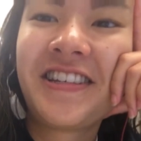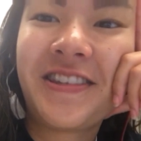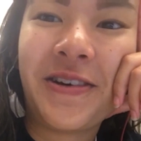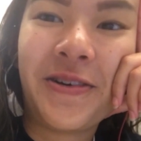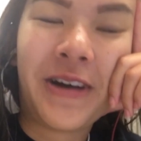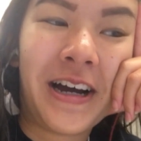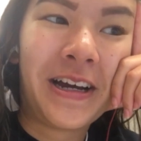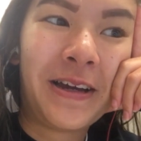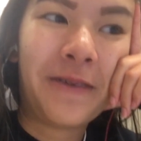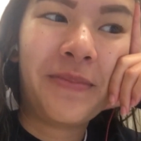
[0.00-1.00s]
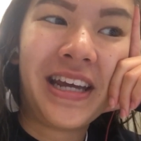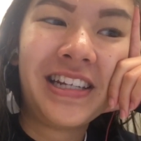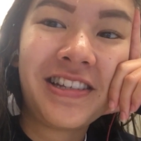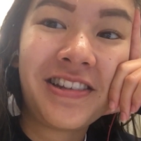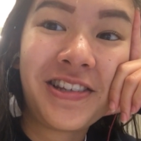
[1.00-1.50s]
So I made
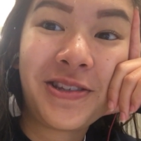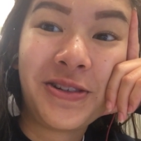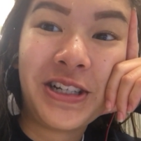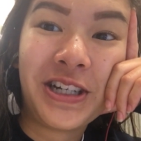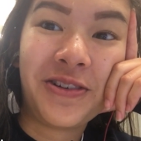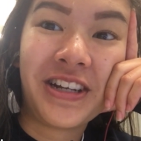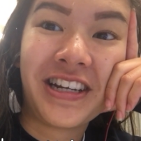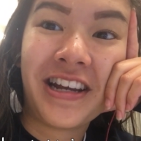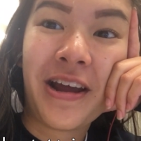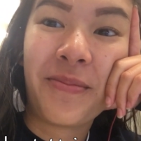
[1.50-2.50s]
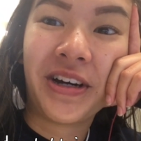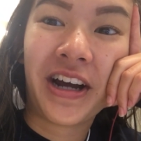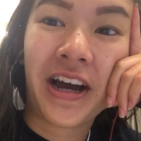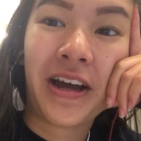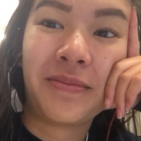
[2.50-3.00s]
it to the student union, but
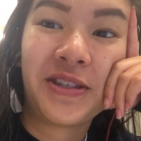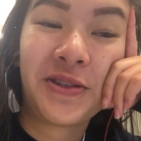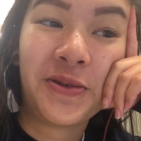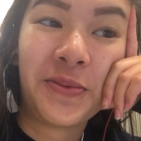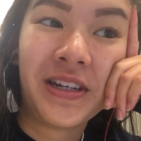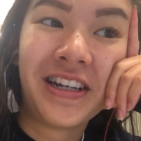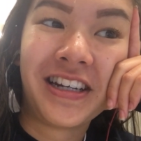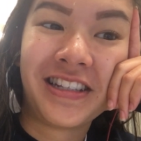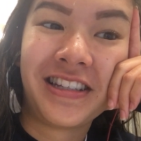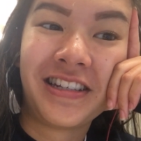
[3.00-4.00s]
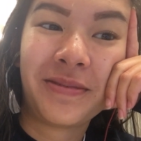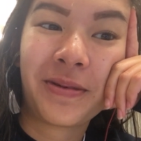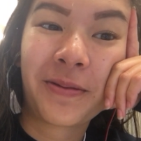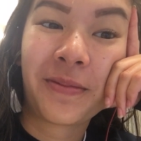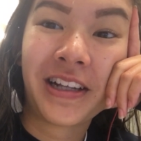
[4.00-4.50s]
I'm stupid and didn't
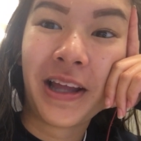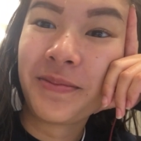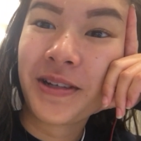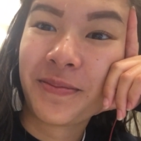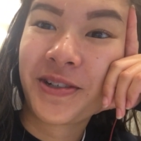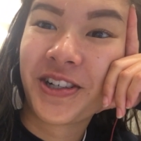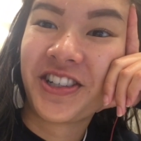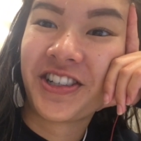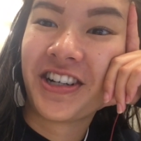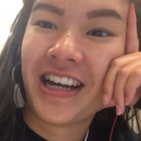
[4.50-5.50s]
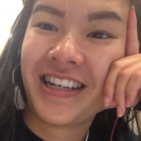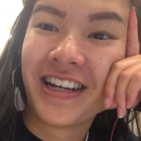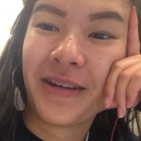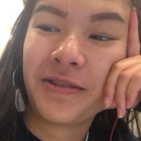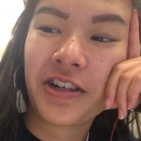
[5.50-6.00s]
bring my laptop charger, and
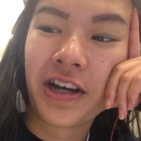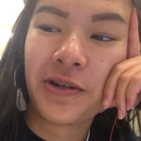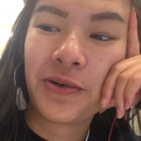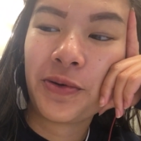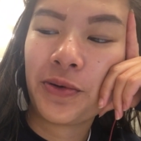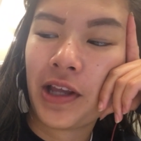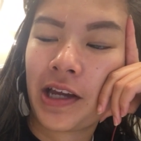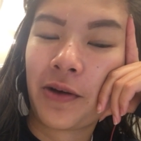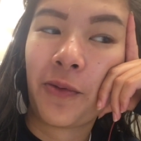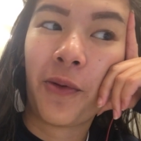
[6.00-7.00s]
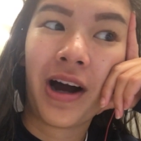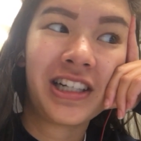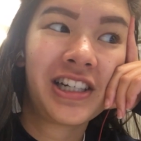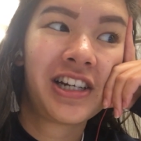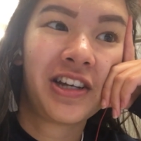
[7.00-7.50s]
I'm trying to like
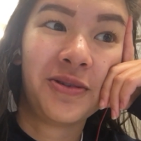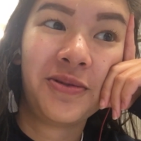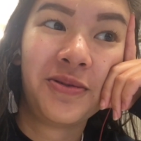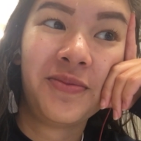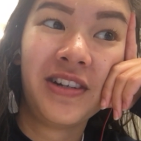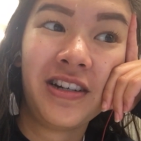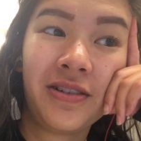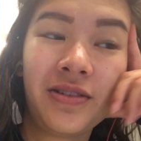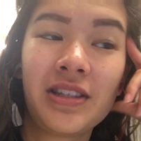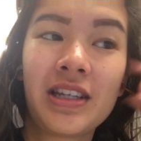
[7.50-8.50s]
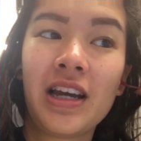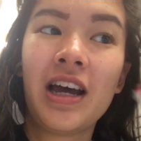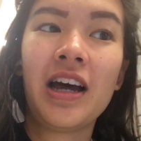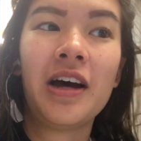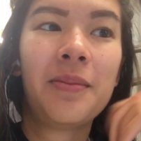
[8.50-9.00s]
watch YouTube videos
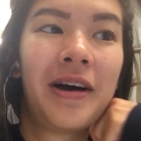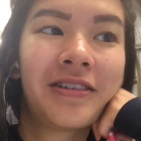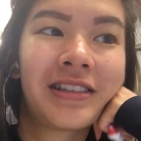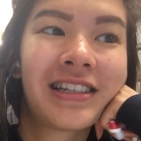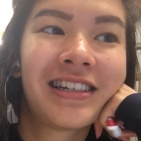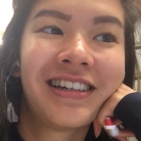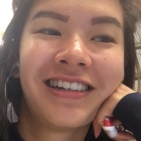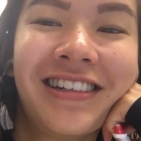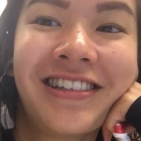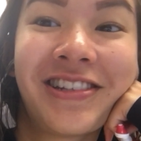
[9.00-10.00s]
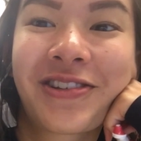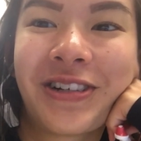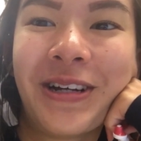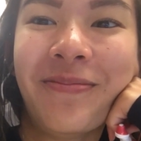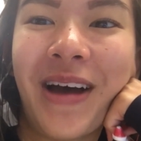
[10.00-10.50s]
about
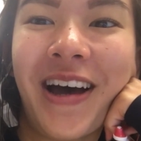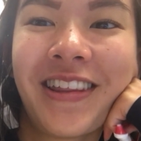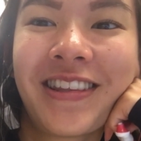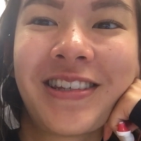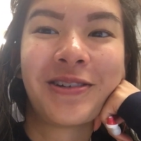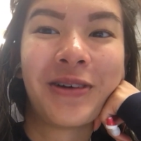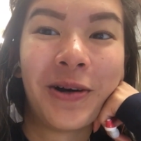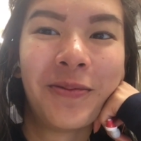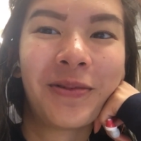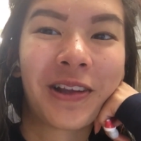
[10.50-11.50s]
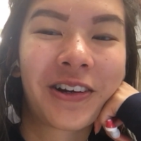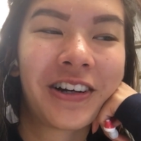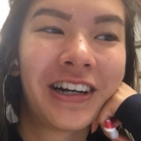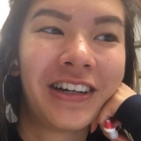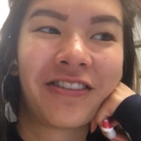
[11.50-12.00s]
discrete math to help
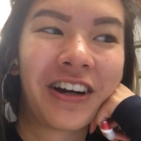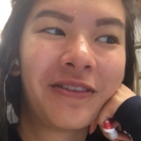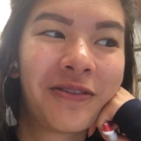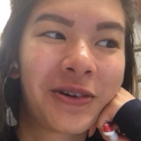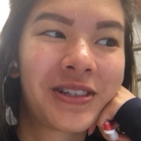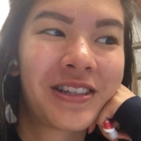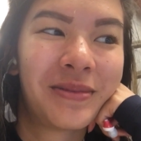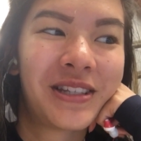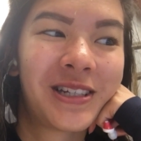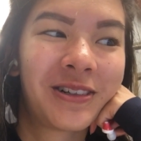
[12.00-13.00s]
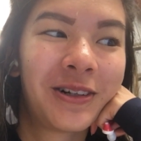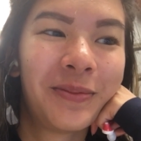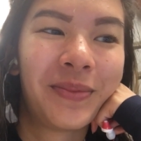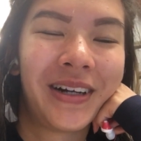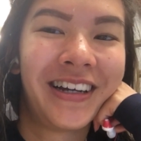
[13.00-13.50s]
learn and reinforce the material,
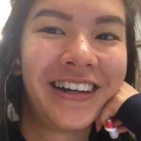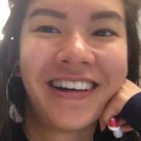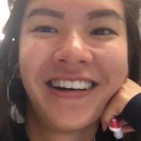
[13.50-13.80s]
but